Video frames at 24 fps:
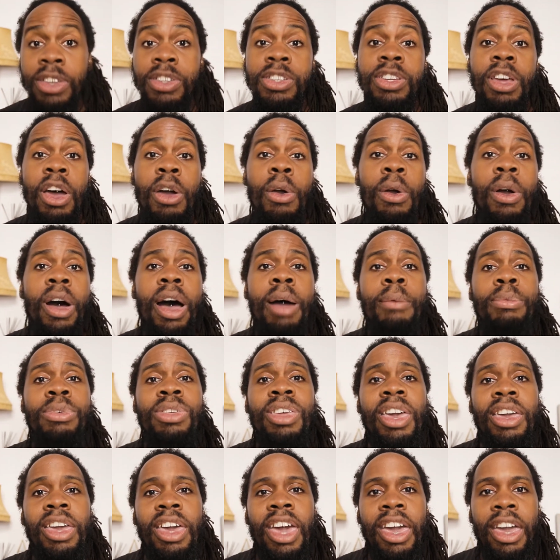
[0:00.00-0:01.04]
So I'm
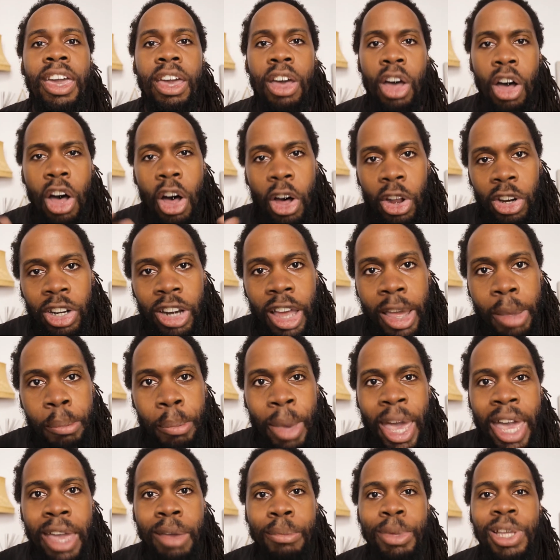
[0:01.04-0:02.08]
thinking online
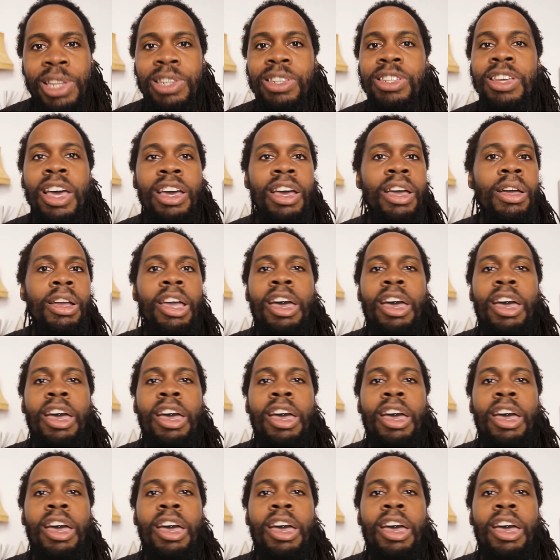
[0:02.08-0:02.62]
payments.